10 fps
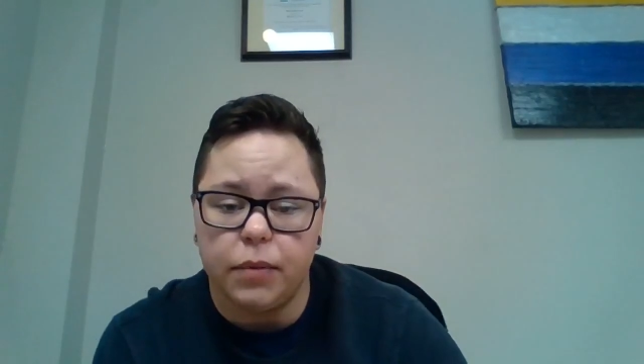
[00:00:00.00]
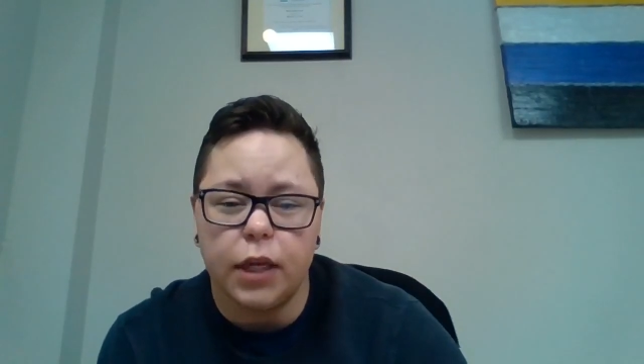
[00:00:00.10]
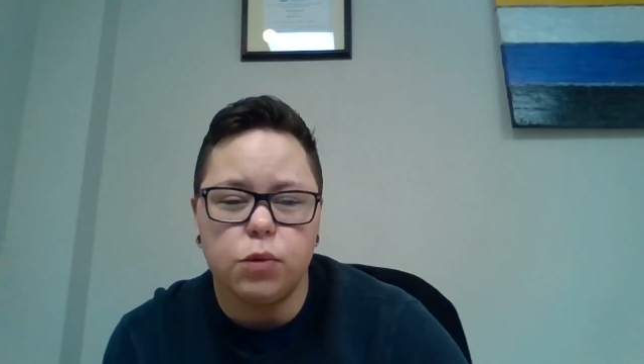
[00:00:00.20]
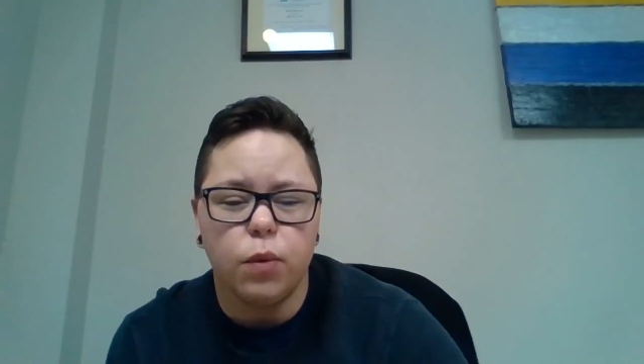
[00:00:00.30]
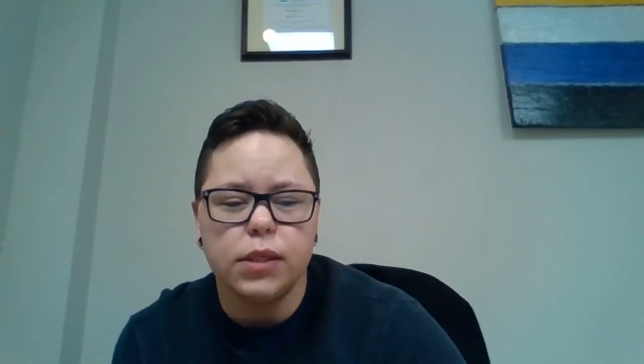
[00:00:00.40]

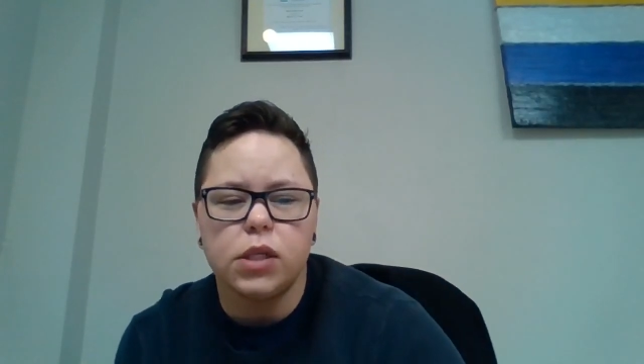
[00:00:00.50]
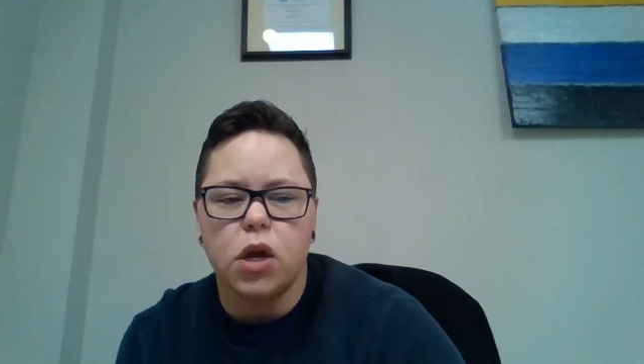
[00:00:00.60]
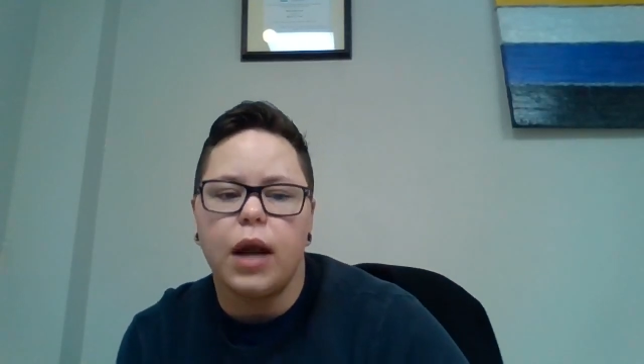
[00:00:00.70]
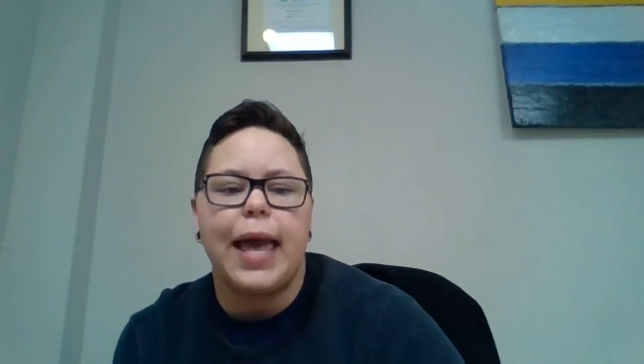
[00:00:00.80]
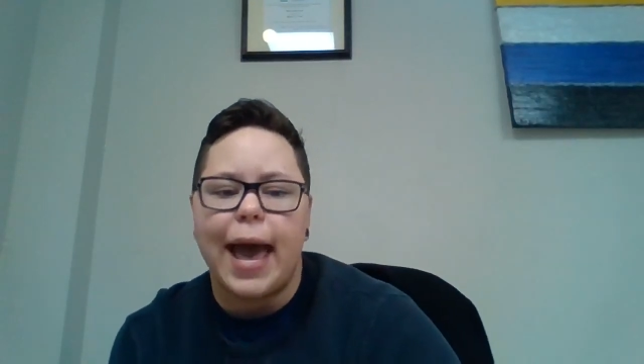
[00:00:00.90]
This one's
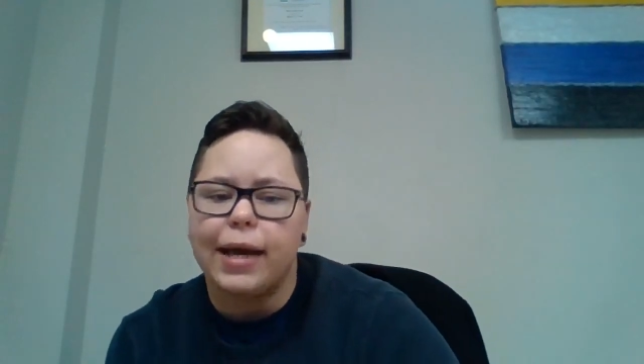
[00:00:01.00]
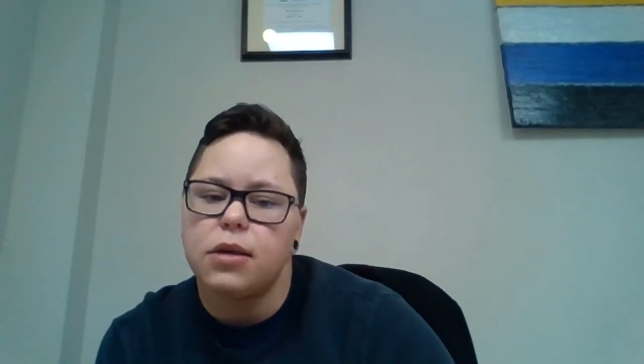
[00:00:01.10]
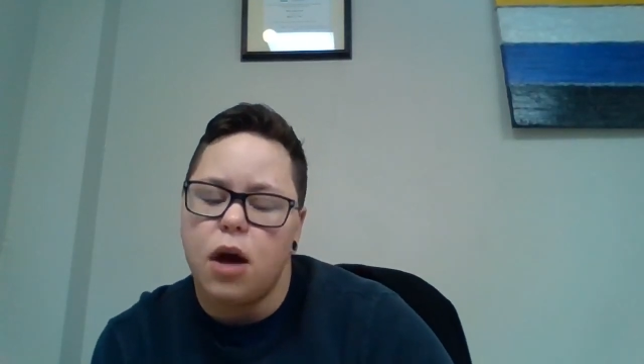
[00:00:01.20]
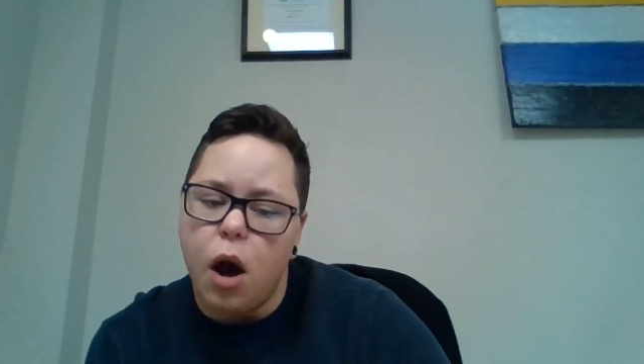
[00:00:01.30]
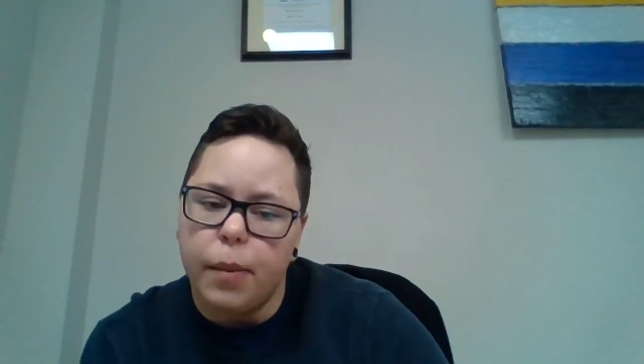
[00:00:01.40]
not as
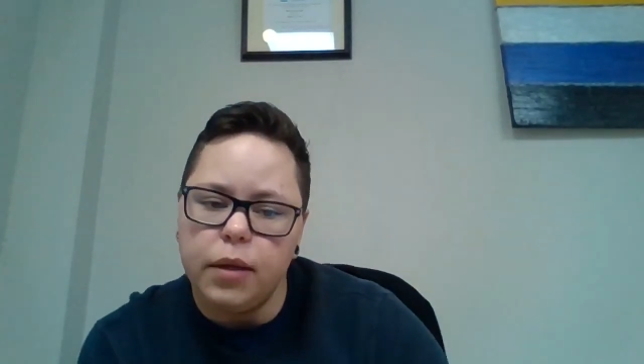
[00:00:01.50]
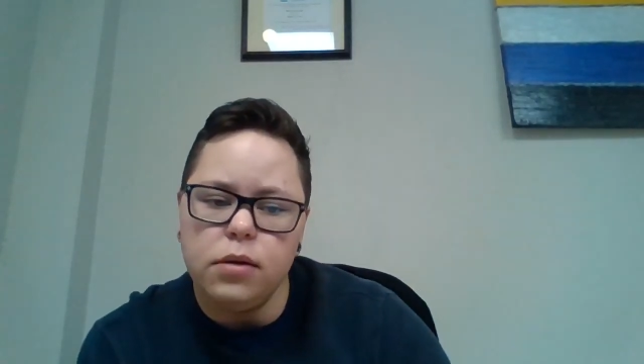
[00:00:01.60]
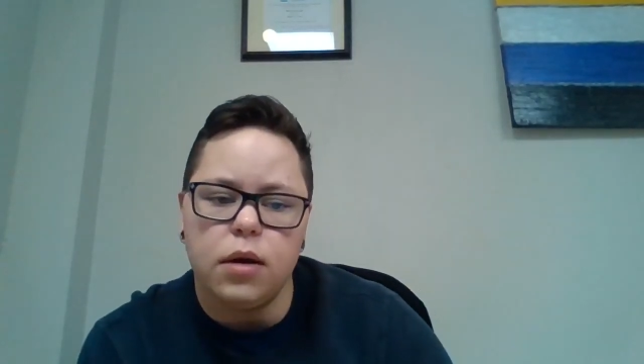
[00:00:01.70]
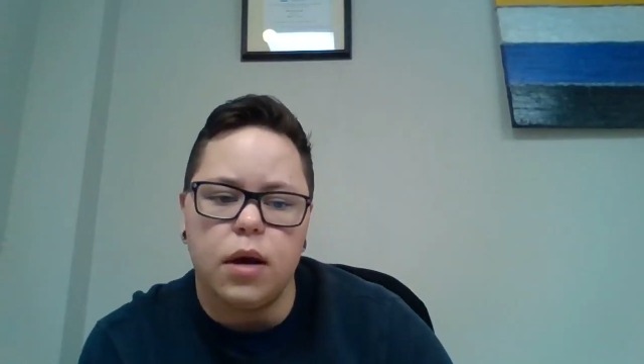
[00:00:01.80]
common,